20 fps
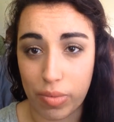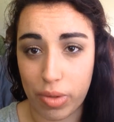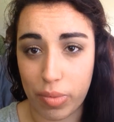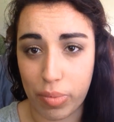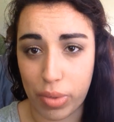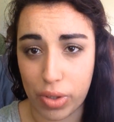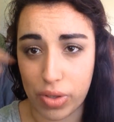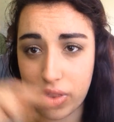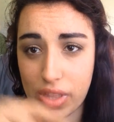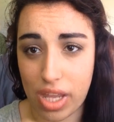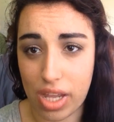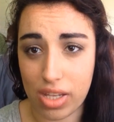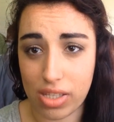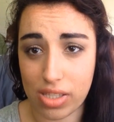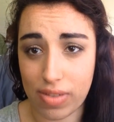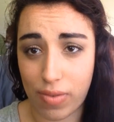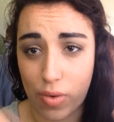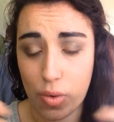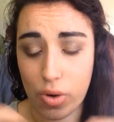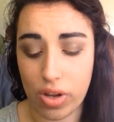the birthday
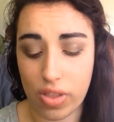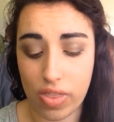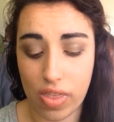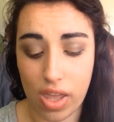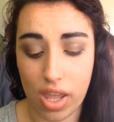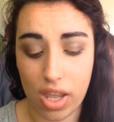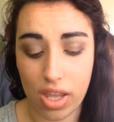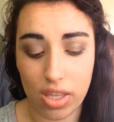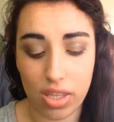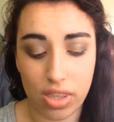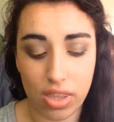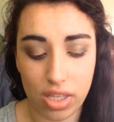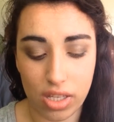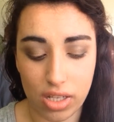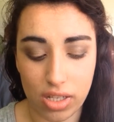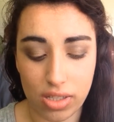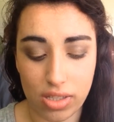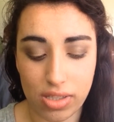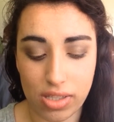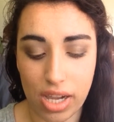Sephora thing,
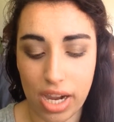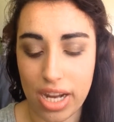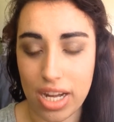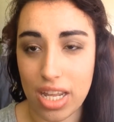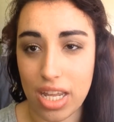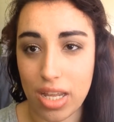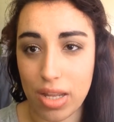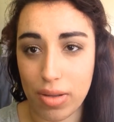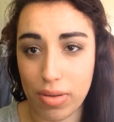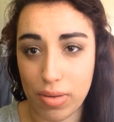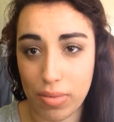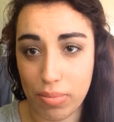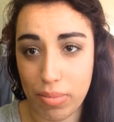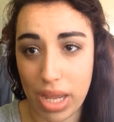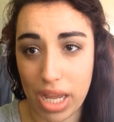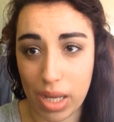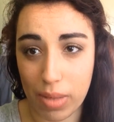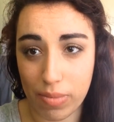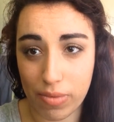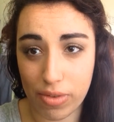the tiny
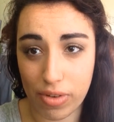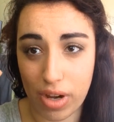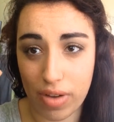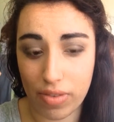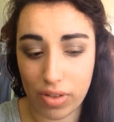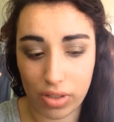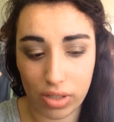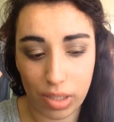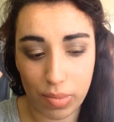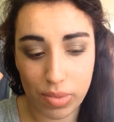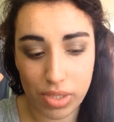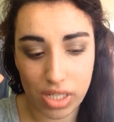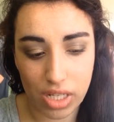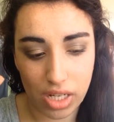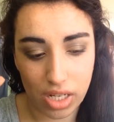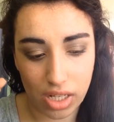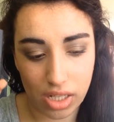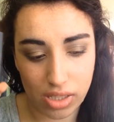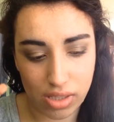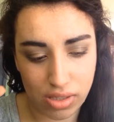Makeup Forever
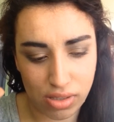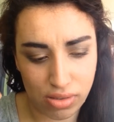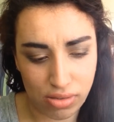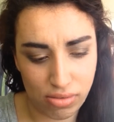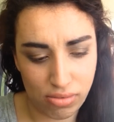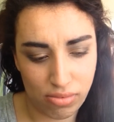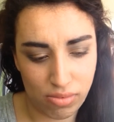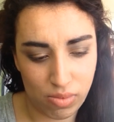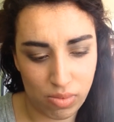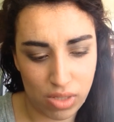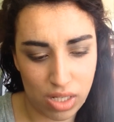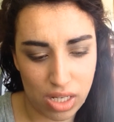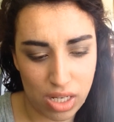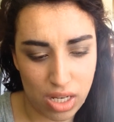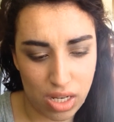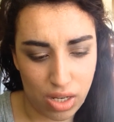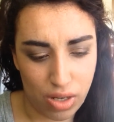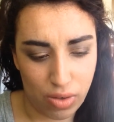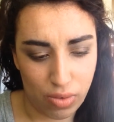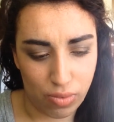lipstick. It's
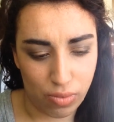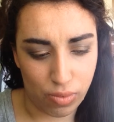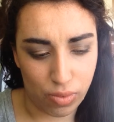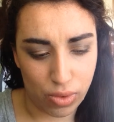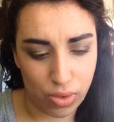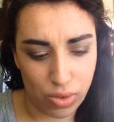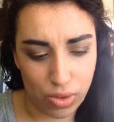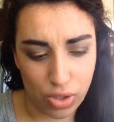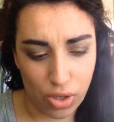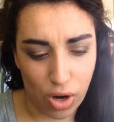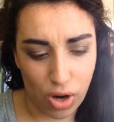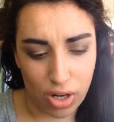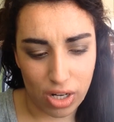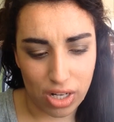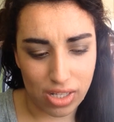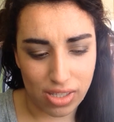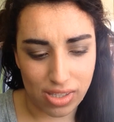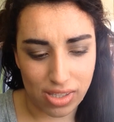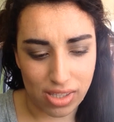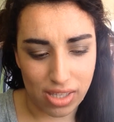Rouge
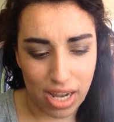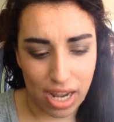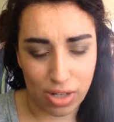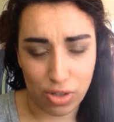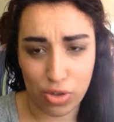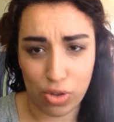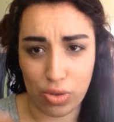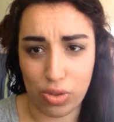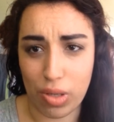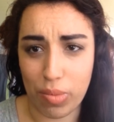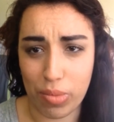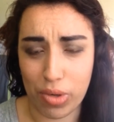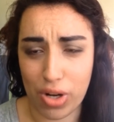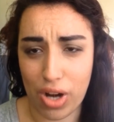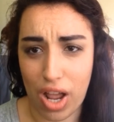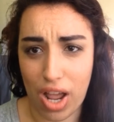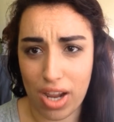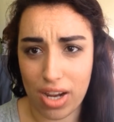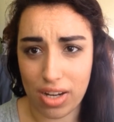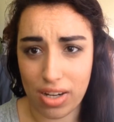Artist Natural No.
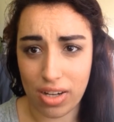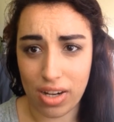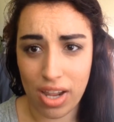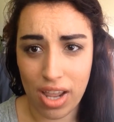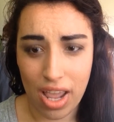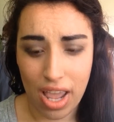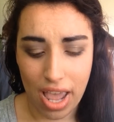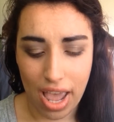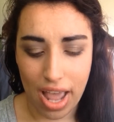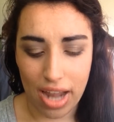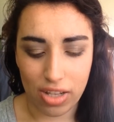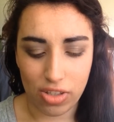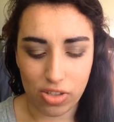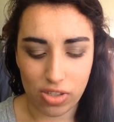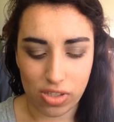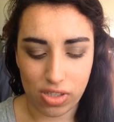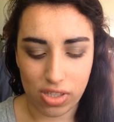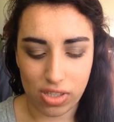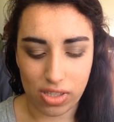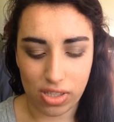9. And it's
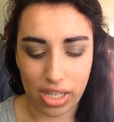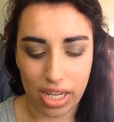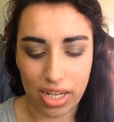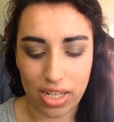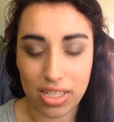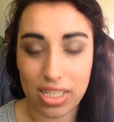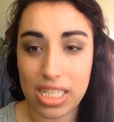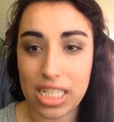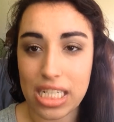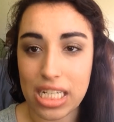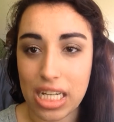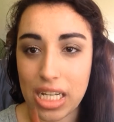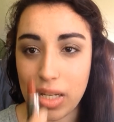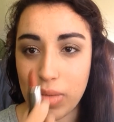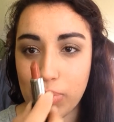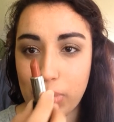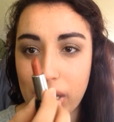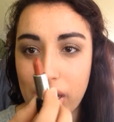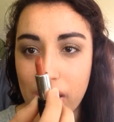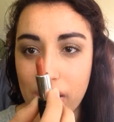just this like teeny
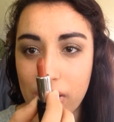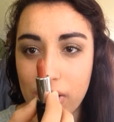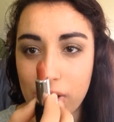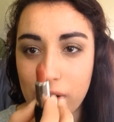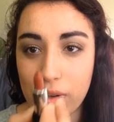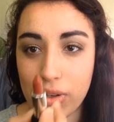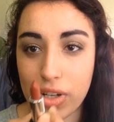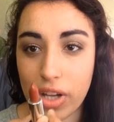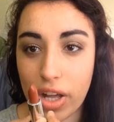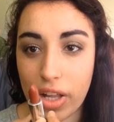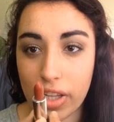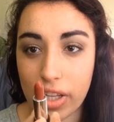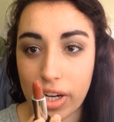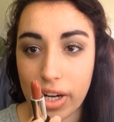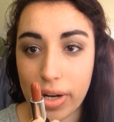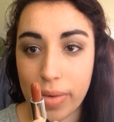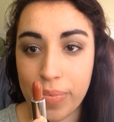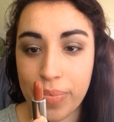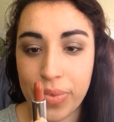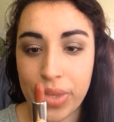pink nude
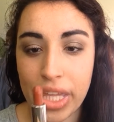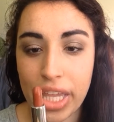color.